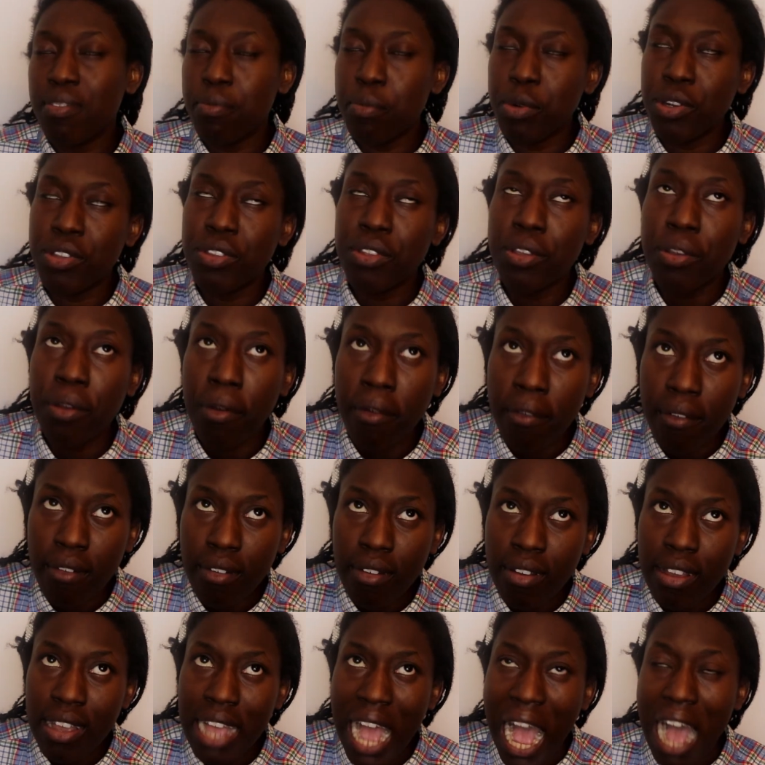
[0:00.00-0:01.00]
Britico,
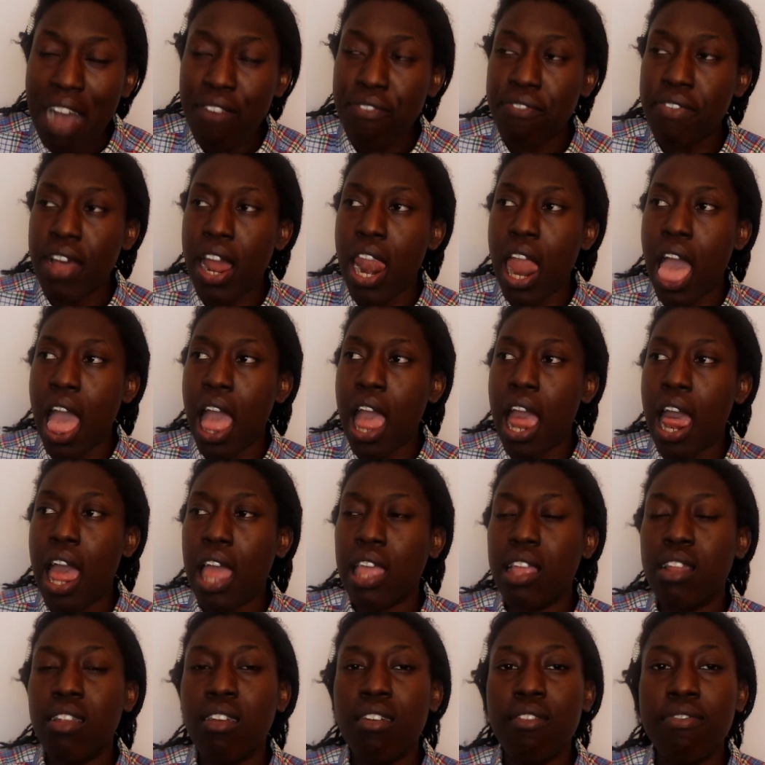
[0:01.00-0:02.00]

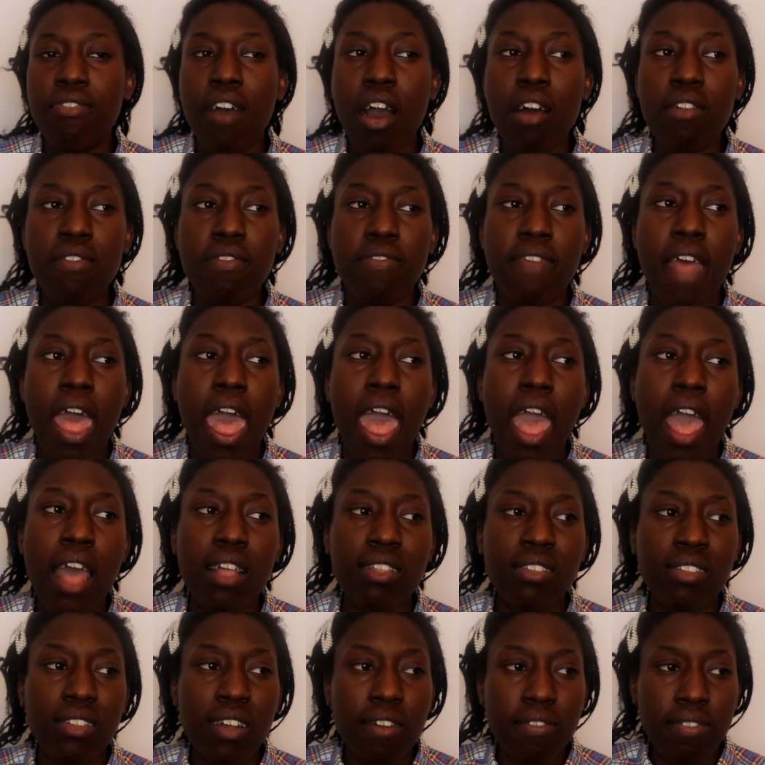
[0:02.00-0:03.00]
Afele, you know, Fonte
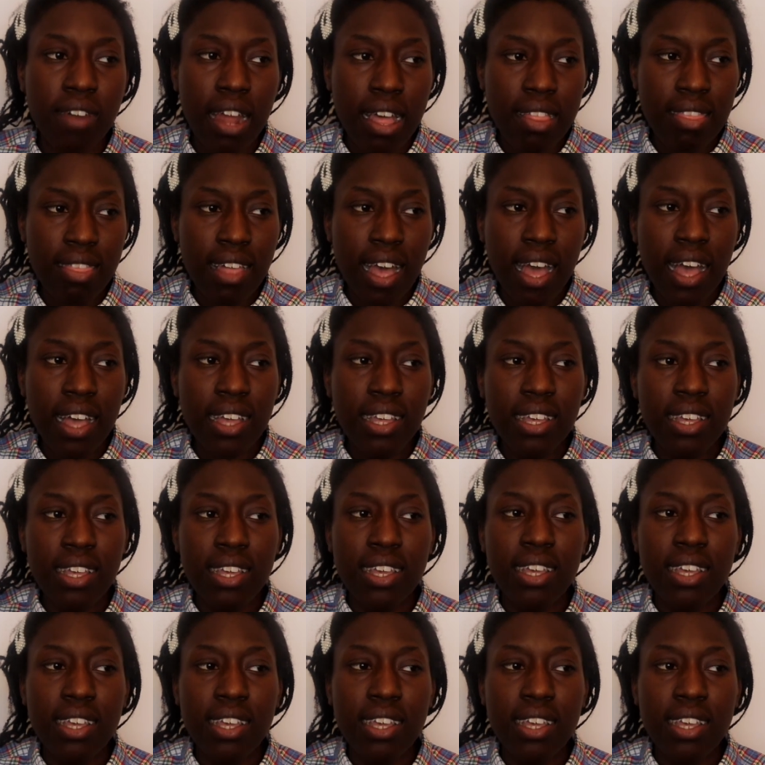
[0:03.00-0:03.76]
and stuff like that.